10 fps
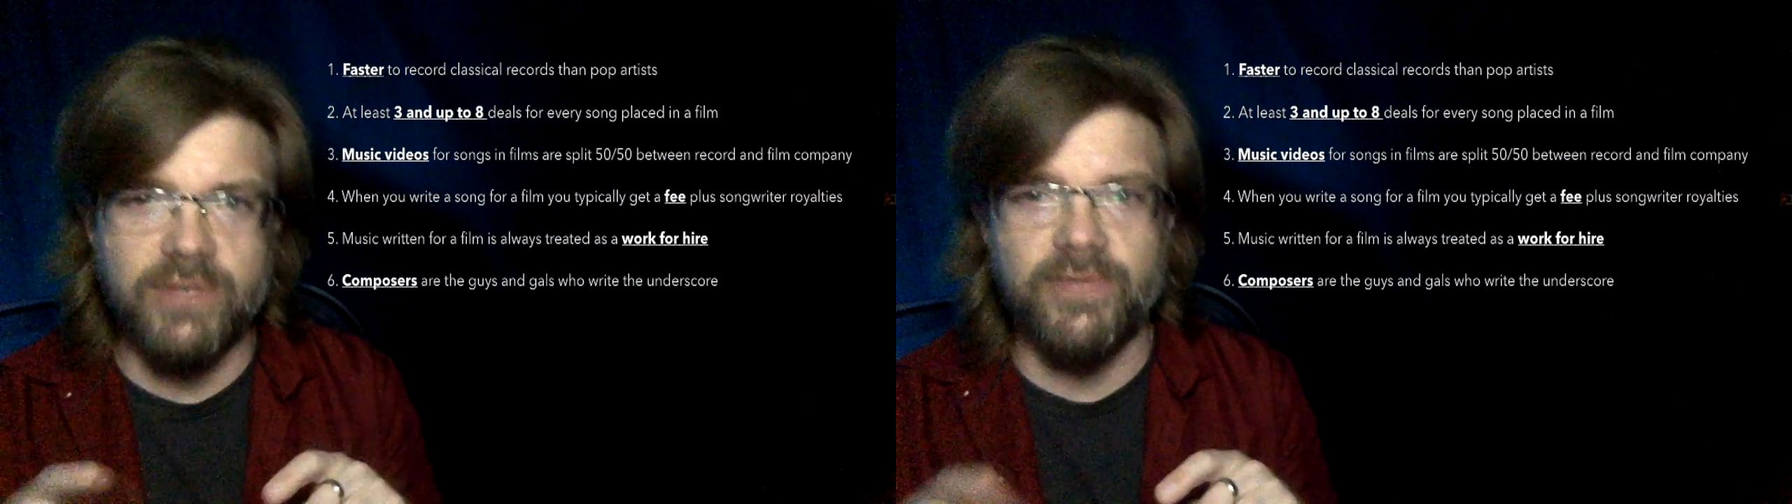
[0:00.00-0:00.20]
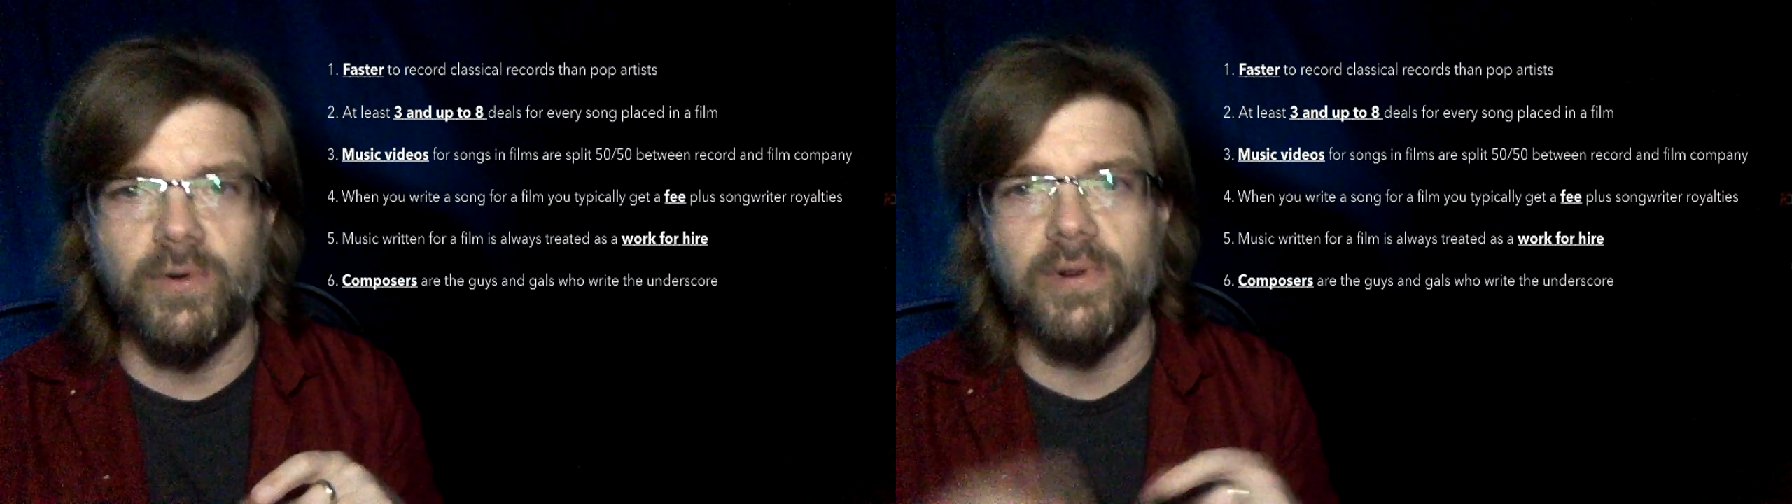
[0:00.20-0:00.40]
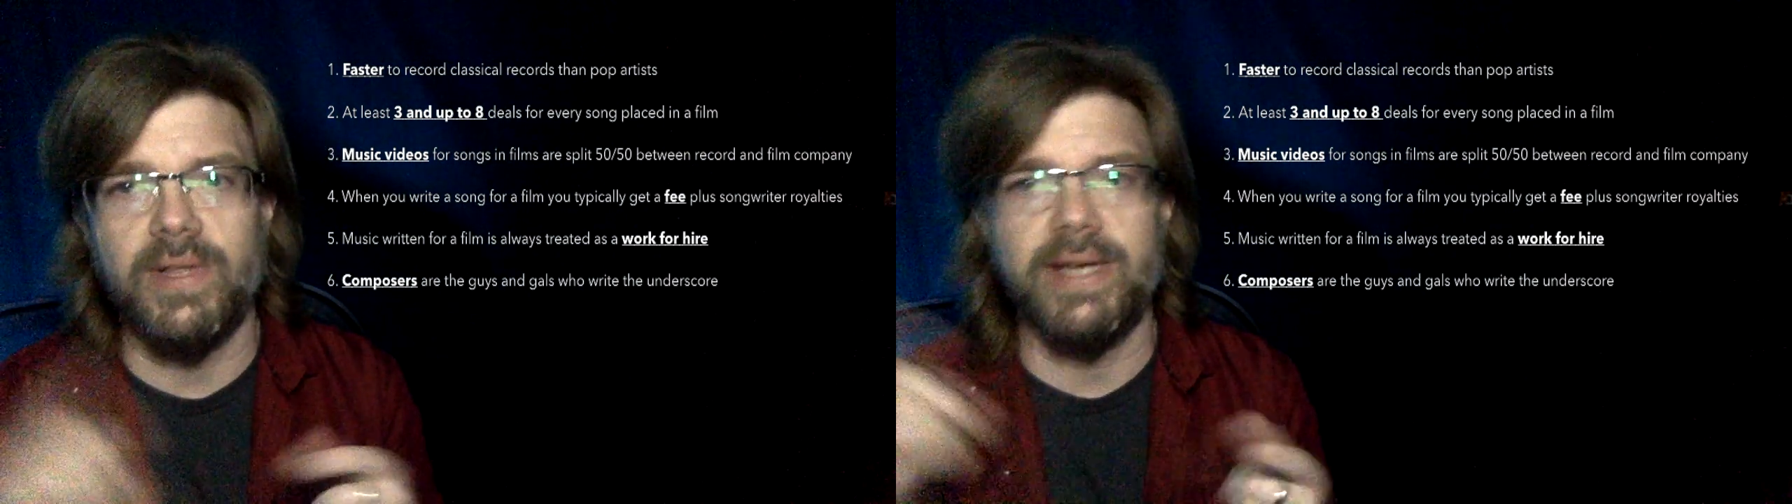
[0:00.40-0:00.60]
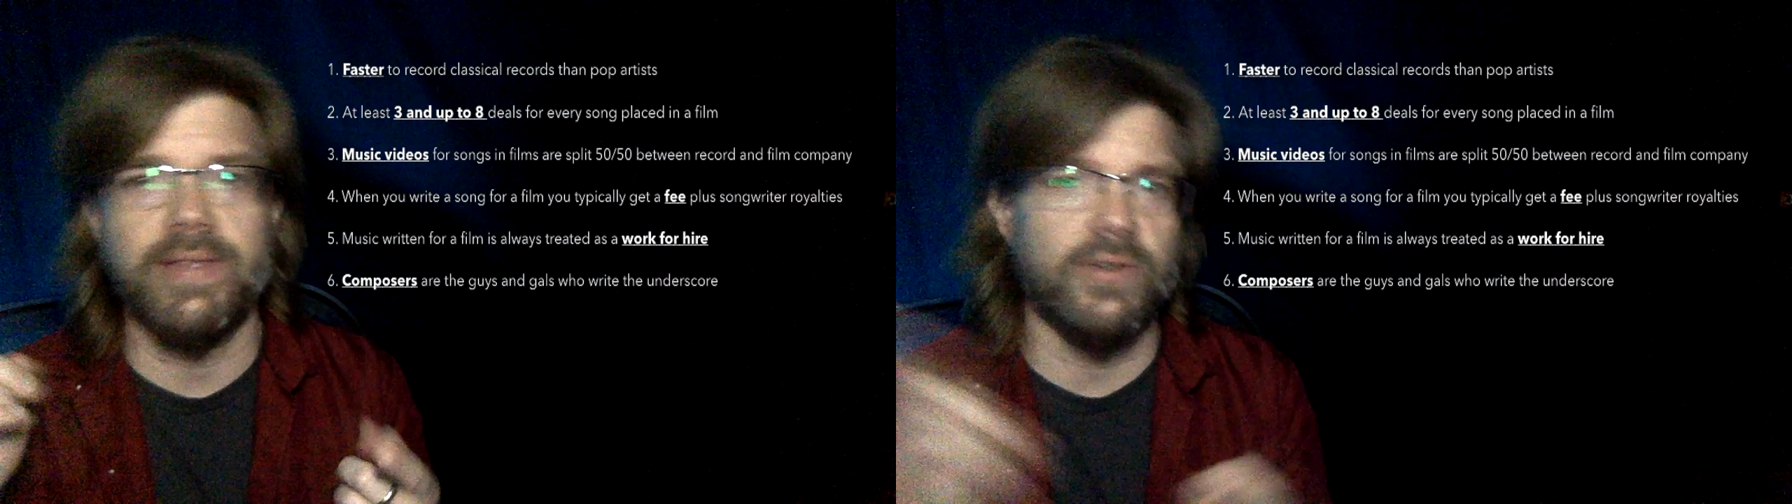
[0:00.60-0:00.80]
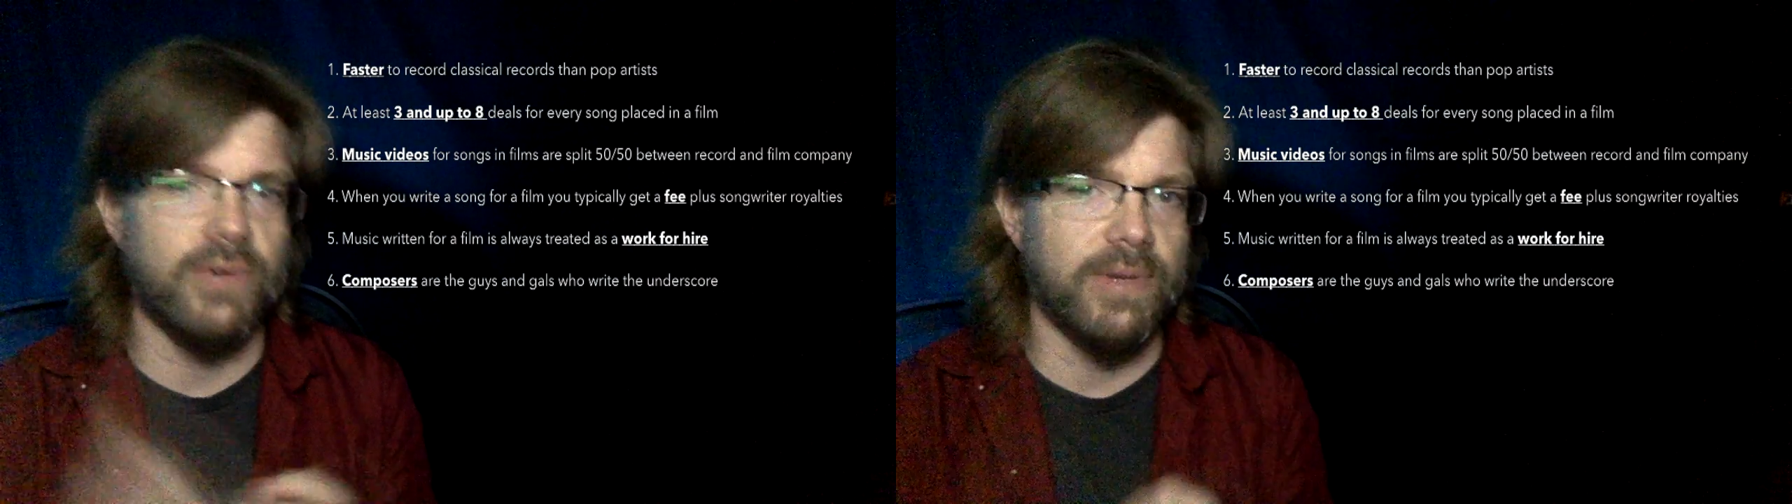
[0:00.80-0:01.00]
for like the
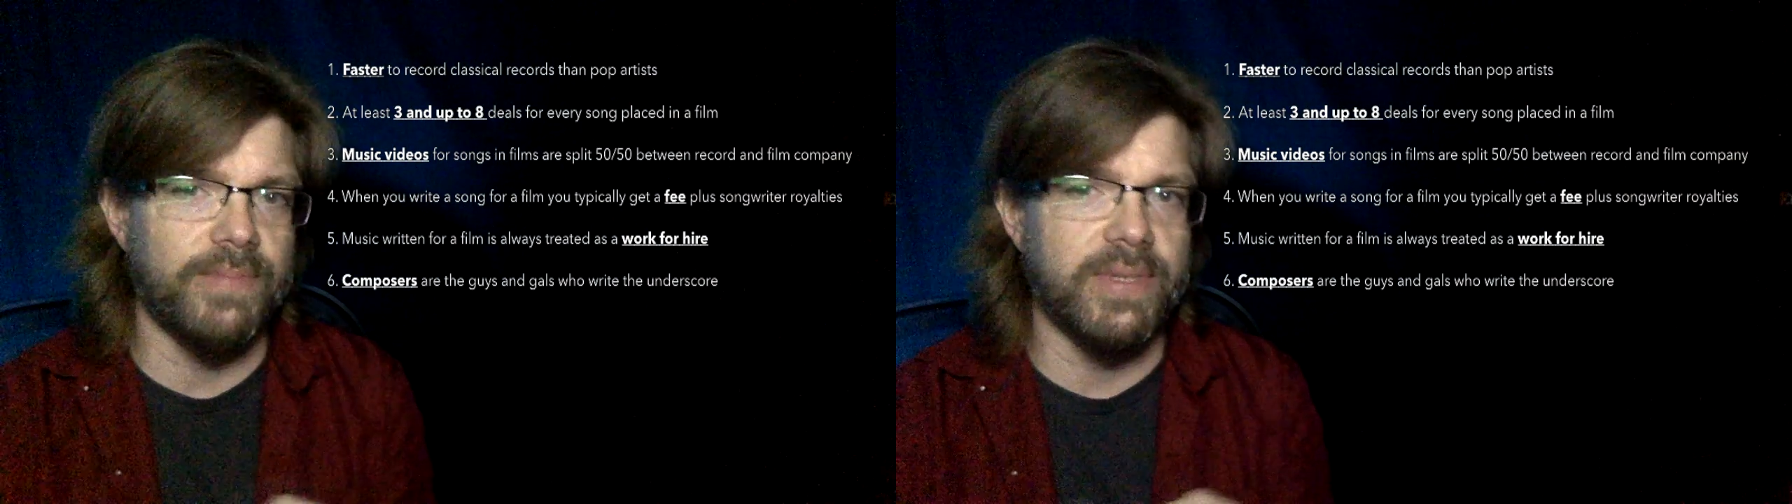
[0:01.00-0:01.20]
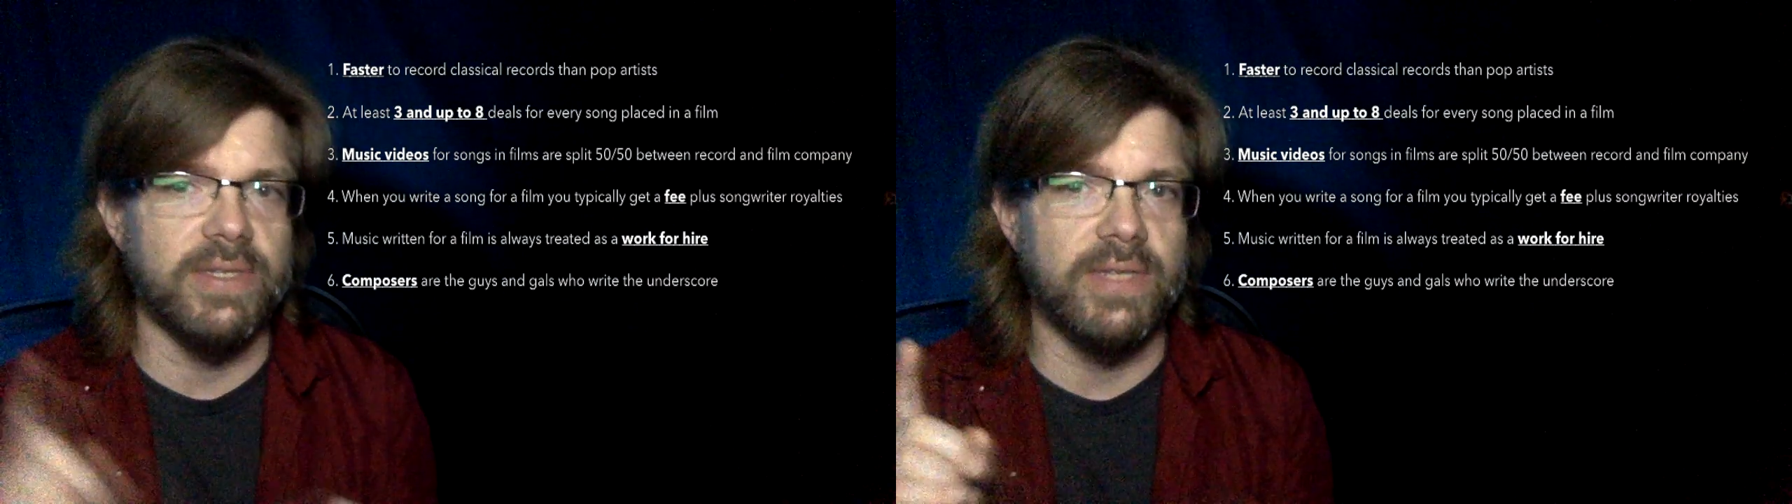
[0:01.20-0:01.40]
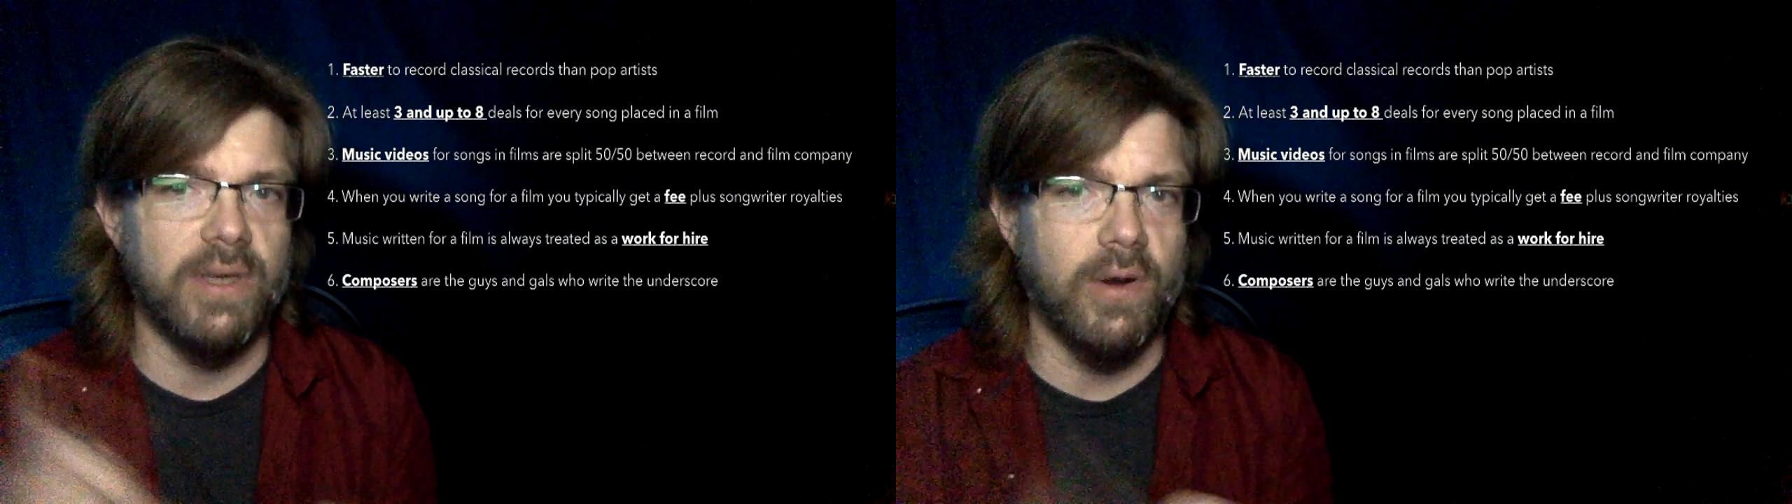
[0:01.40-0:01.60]
trumpets and the